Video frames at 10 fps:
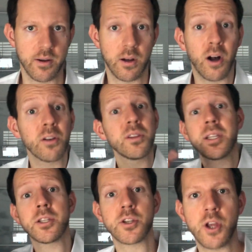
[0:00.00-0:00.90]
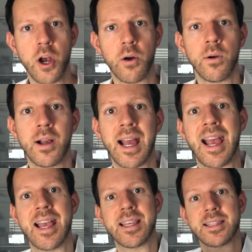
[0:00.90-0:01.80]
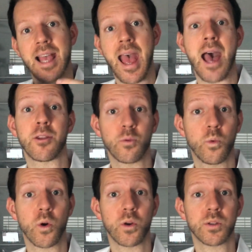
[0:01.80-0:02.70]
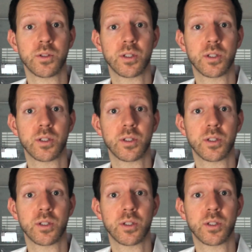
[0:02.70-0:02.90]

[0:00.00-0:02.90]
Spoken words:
All you need to know is how the world